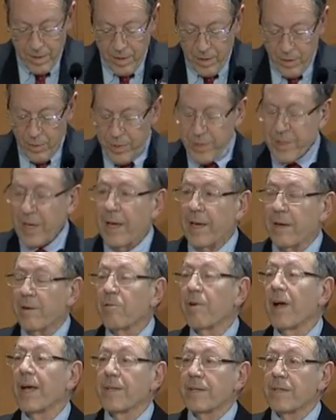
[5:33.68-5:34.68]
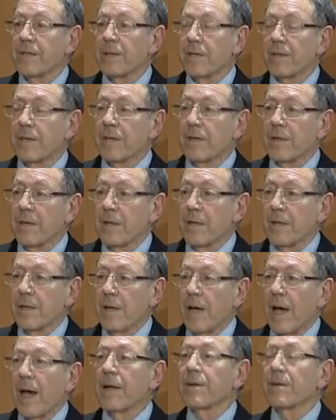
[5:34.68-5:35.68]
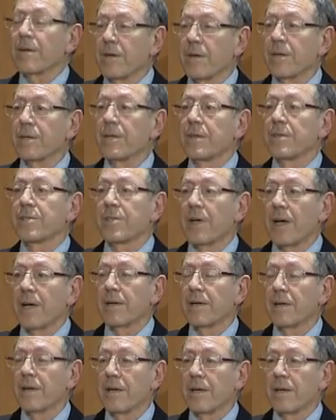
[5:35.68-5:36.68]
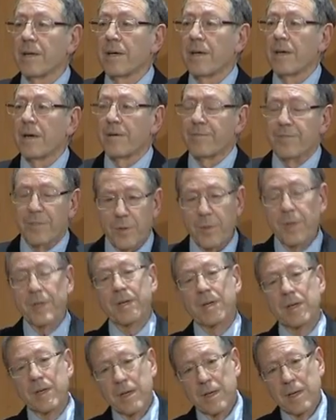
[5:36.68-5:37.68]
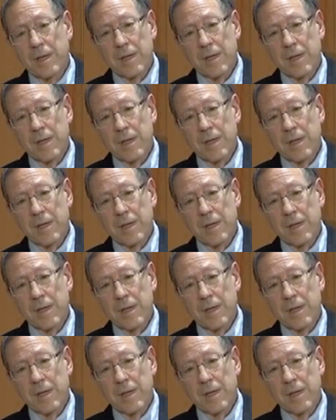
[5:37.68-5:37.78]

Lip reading: who is a great and good son of Sweden,